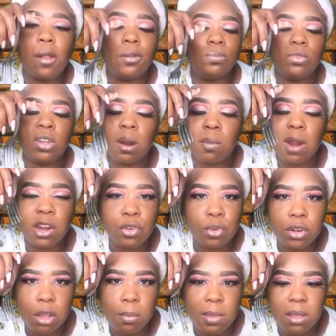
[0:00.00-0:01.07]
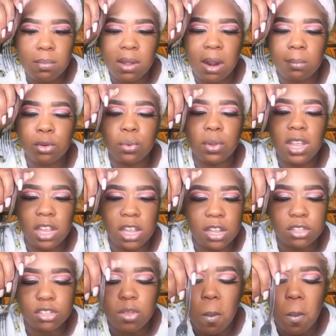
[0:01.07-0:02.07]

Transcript: And I'm not doing no meat, but I'm doing eggs.